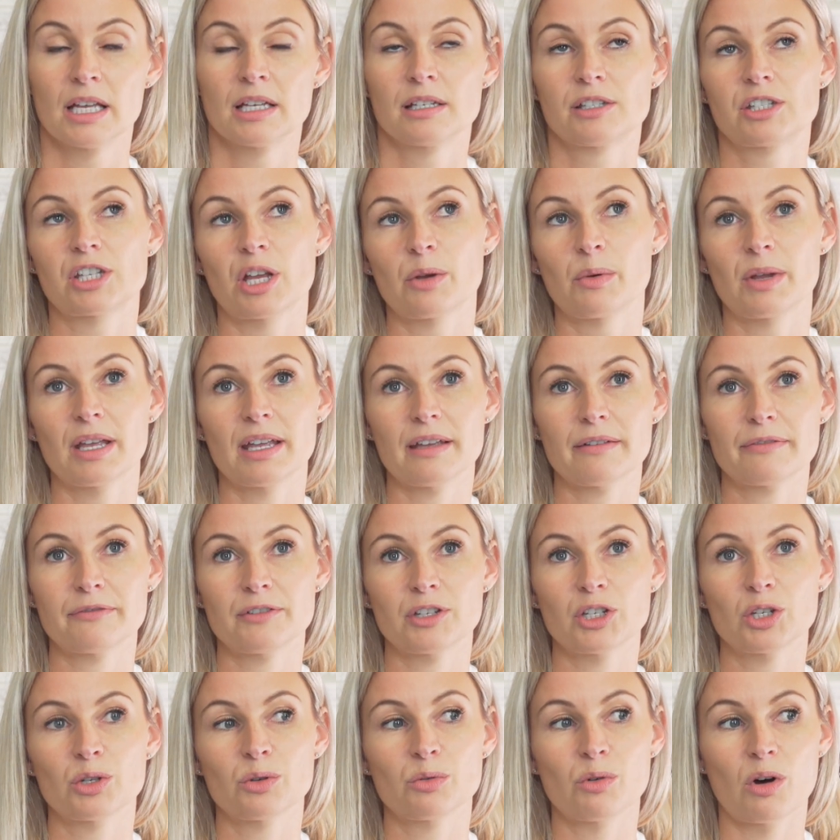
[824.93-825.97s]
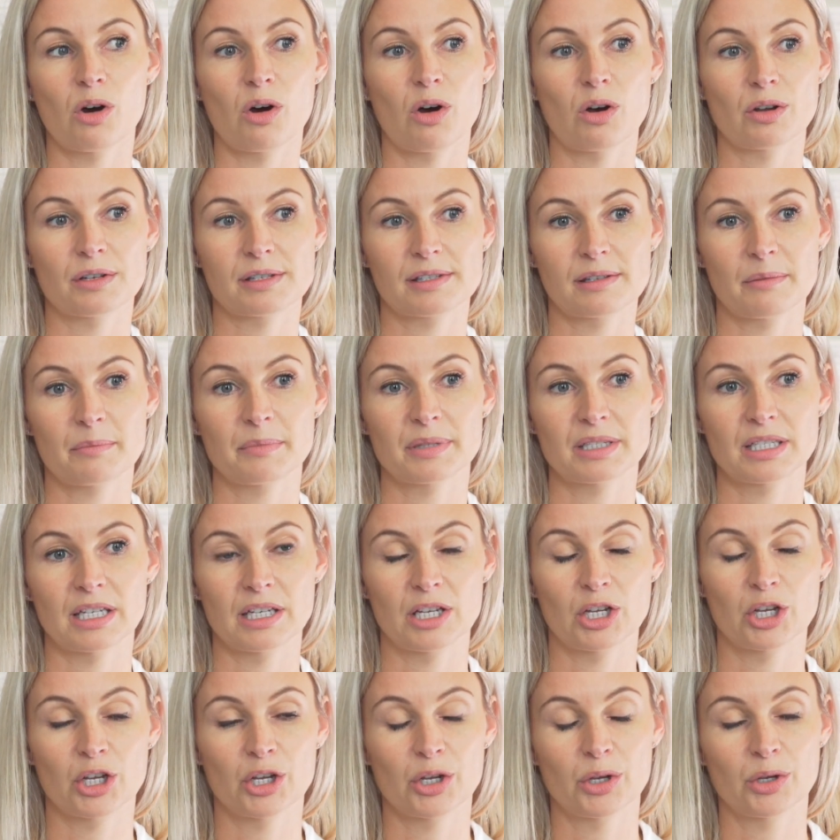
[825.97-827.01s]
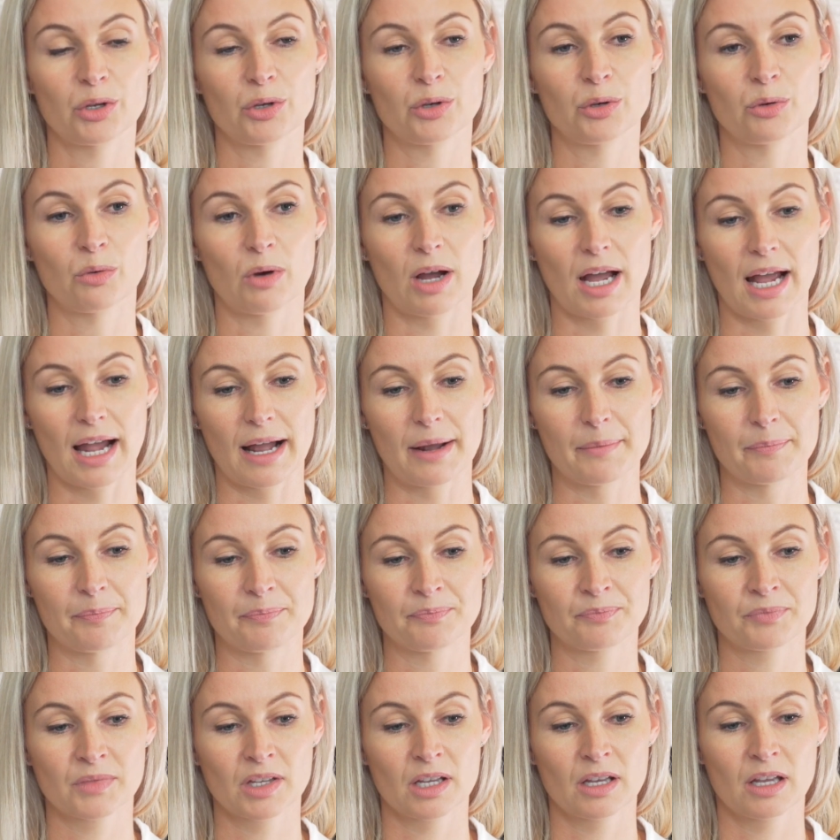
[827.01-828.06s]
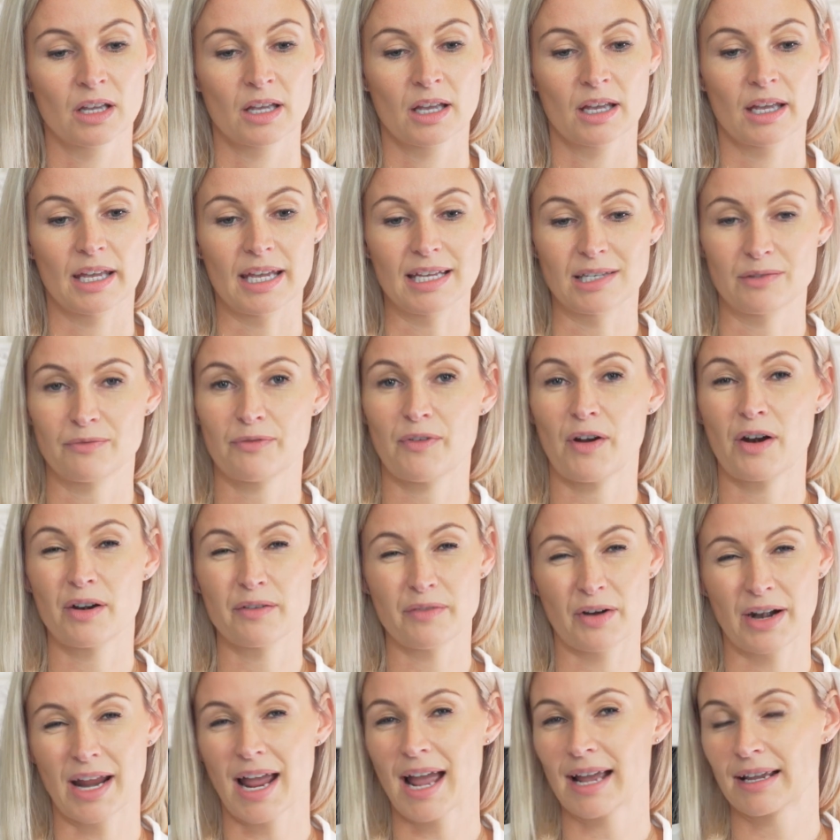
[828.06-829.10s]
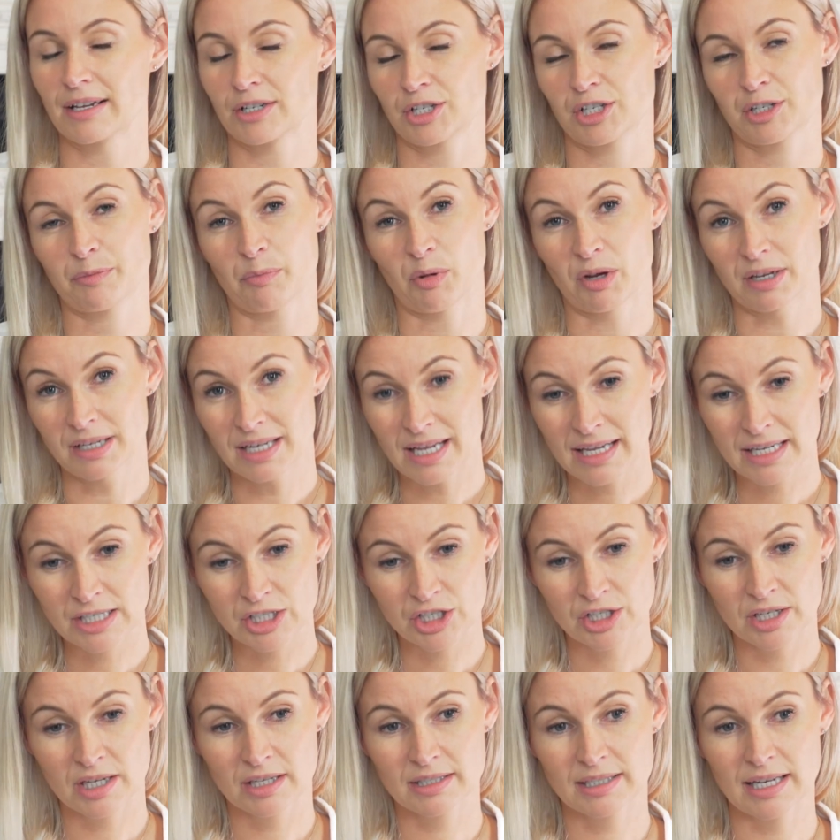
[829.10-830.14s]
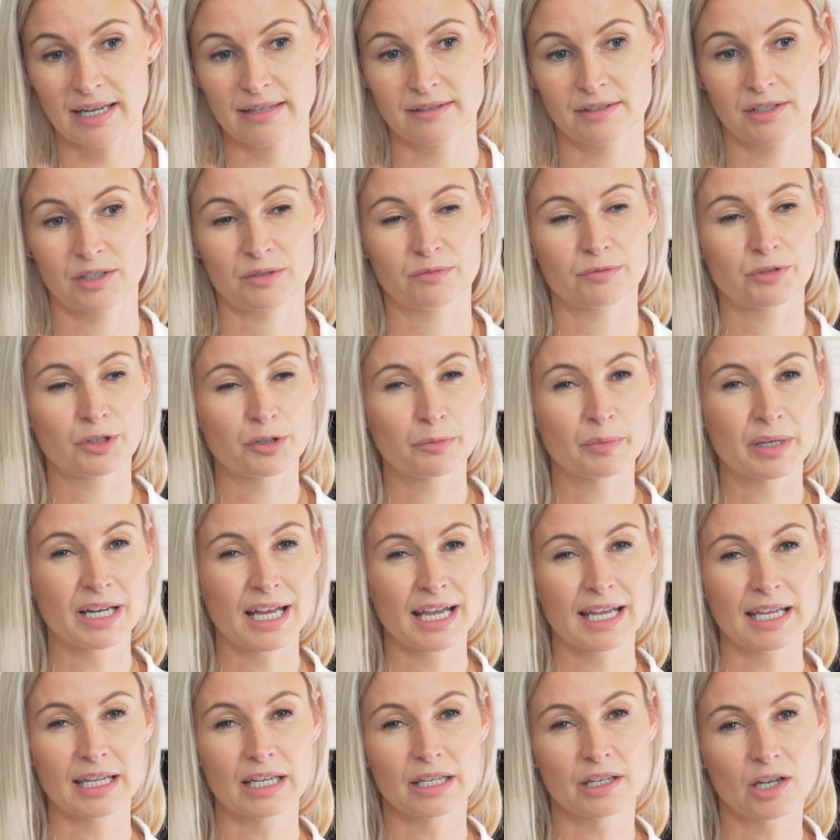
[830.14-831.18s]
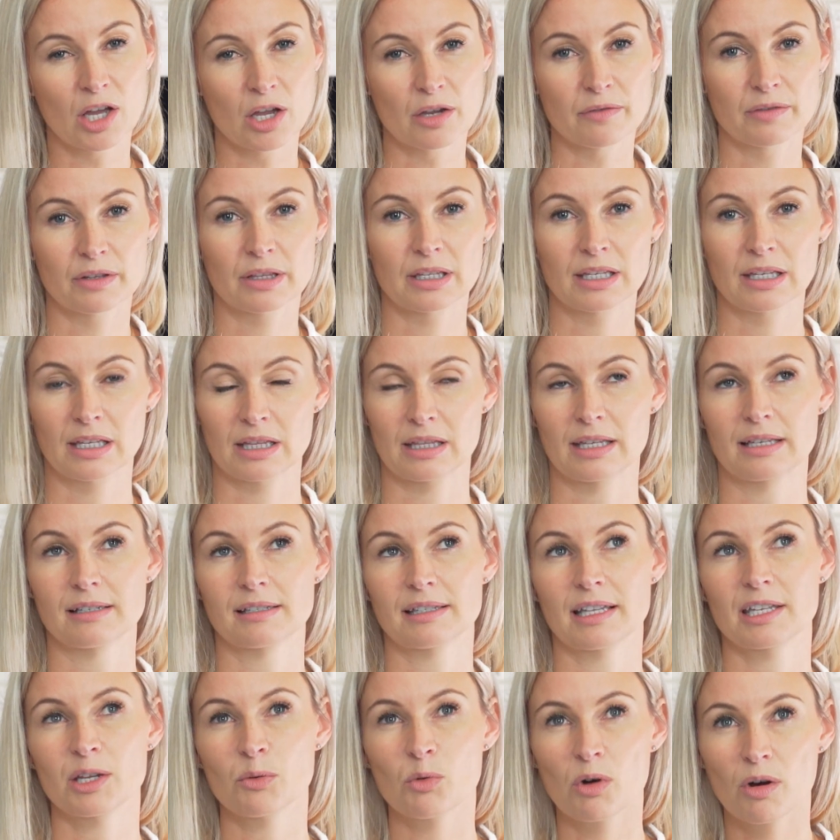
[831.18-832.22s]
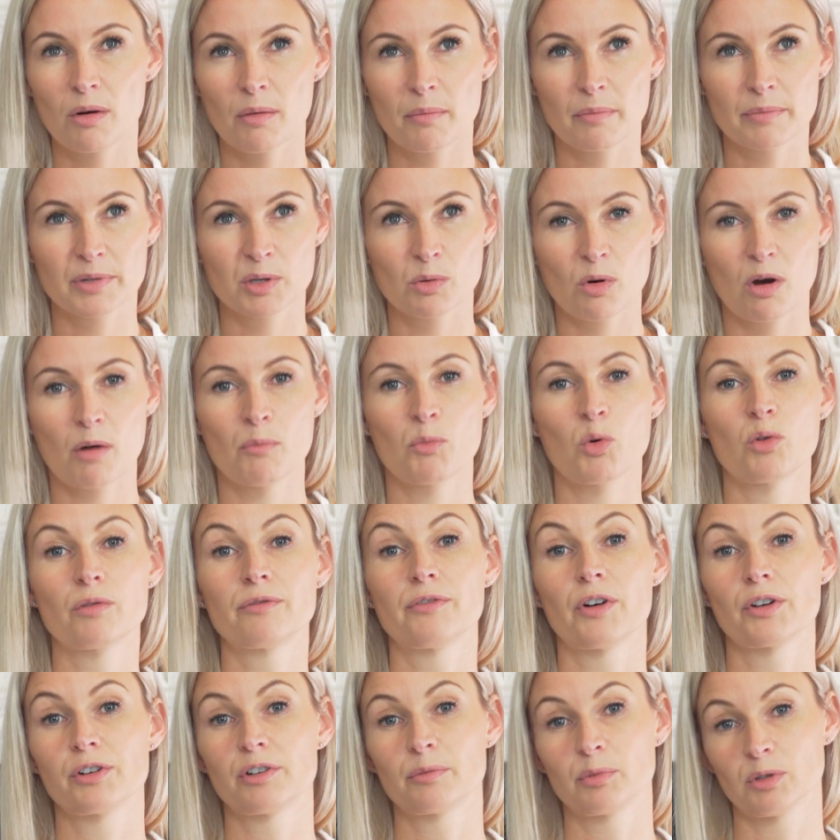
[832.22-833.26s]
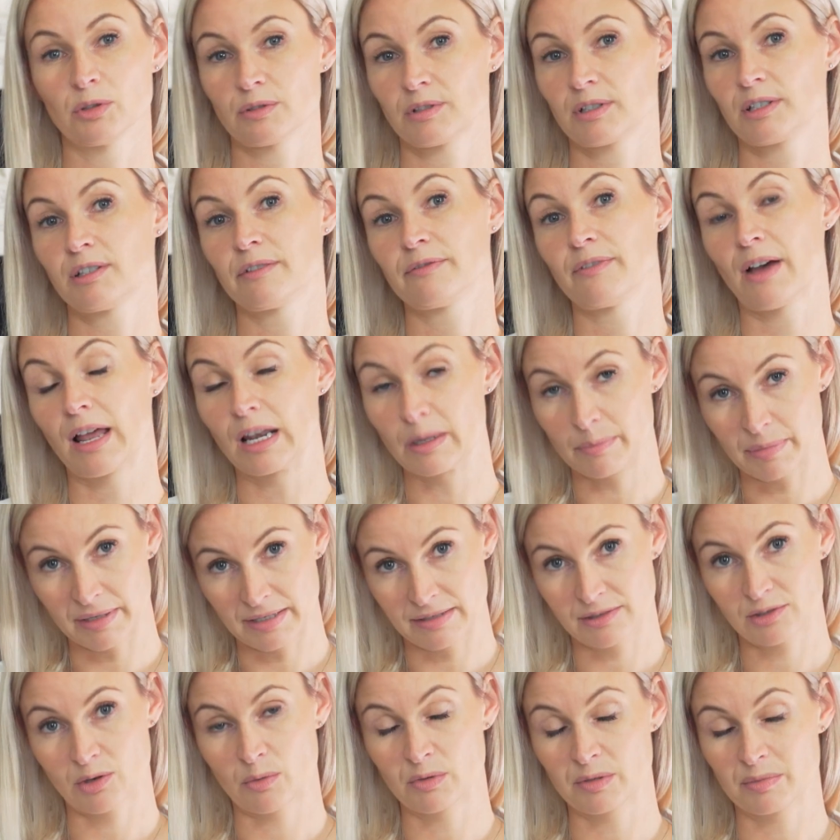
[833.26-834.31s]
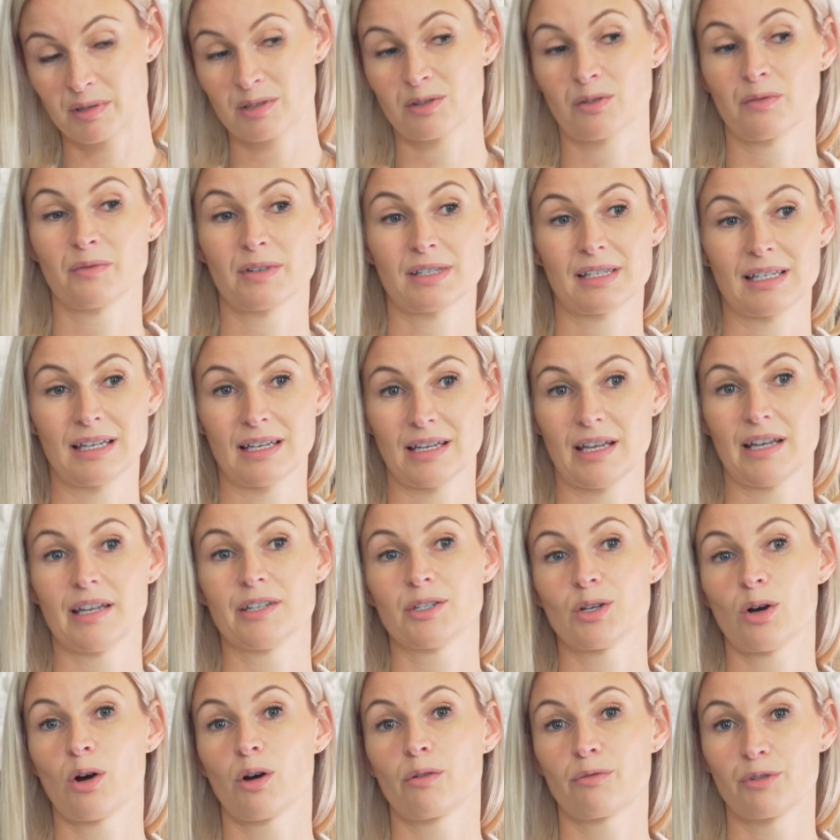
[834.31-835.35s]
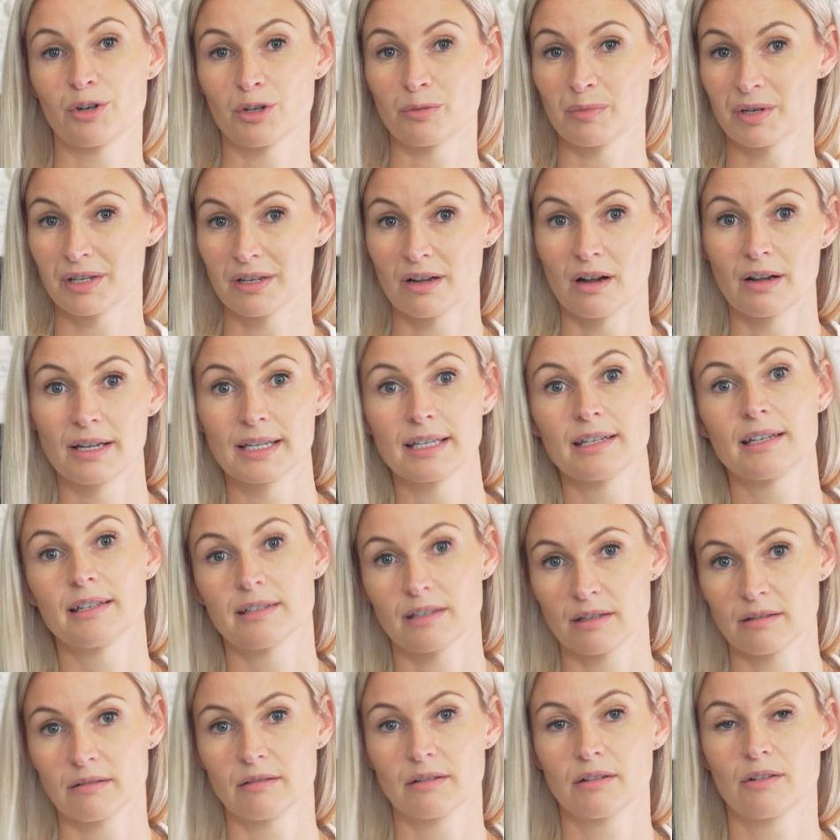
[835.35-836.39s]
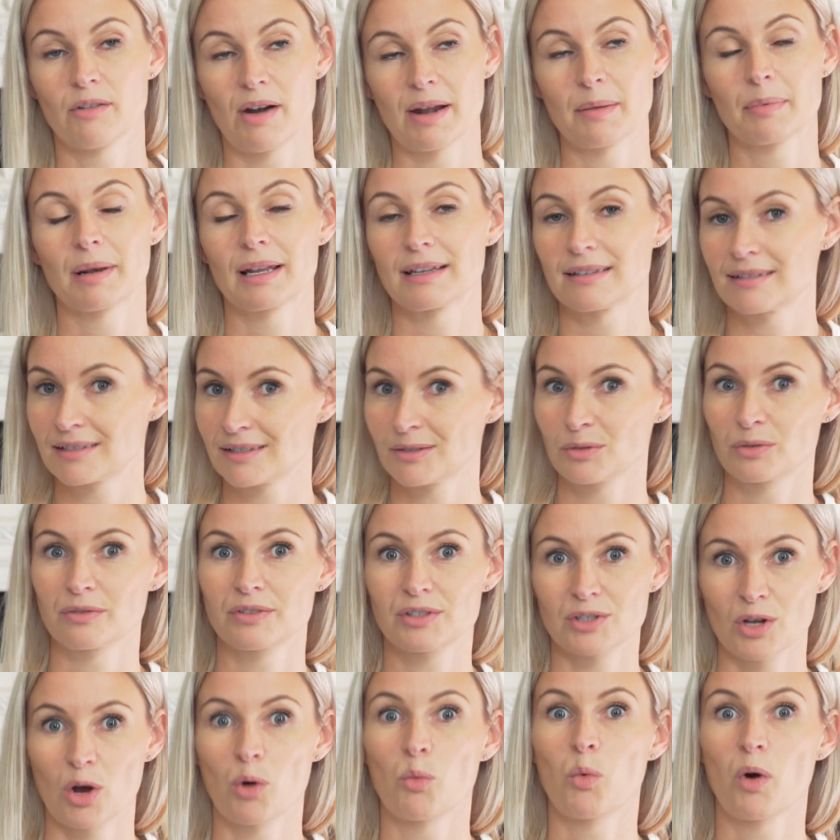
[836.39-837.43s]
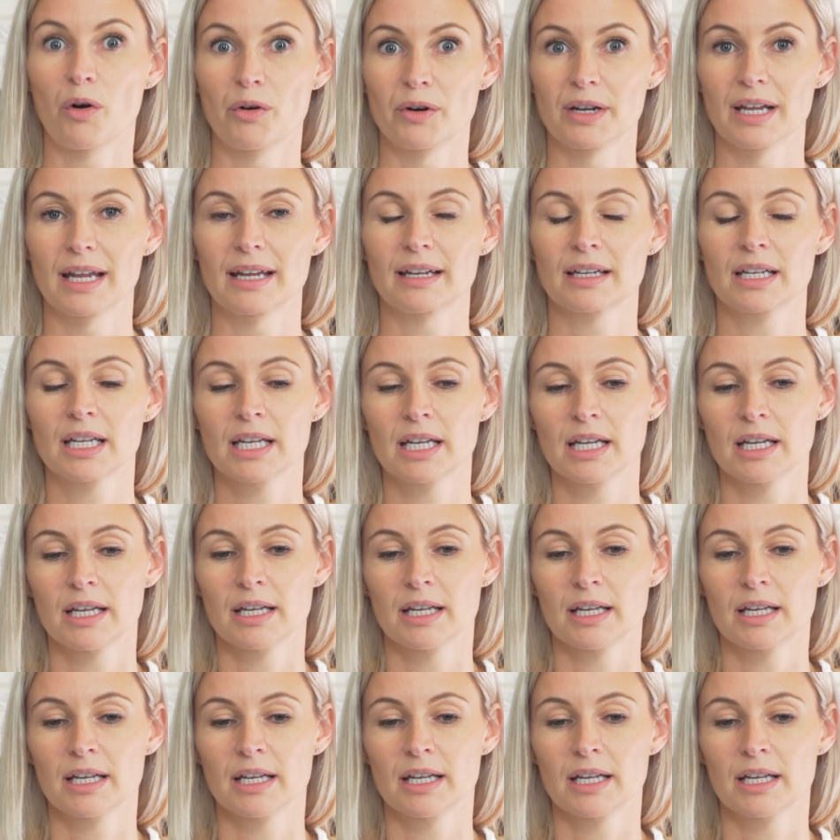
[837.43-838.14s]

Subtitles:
So if you are somebody who is very, very anxious by nature, tends to ruminate and overthink things, then you are more vulnerable to developing insomnia, because obviously in a dark room at night is a great place to sort of start worrying.